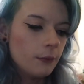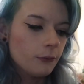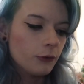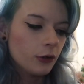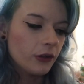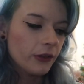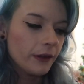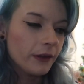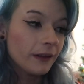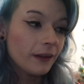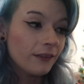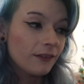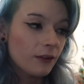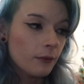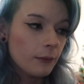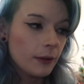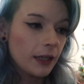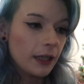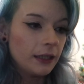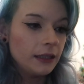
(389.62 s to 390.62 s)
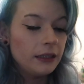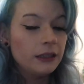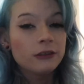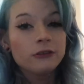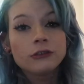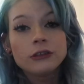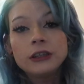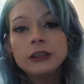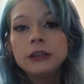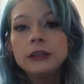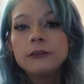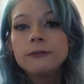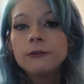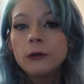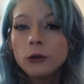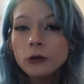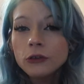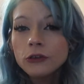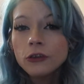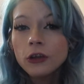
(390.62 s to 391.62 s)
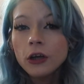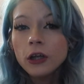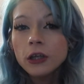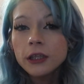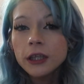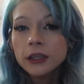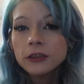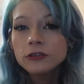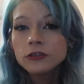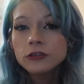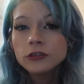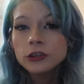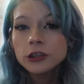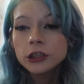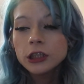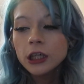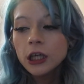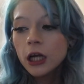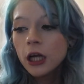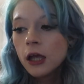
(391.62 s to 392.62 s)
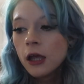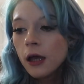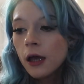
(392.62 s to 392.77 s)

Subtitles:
So I think that's something I need to really focus on next year.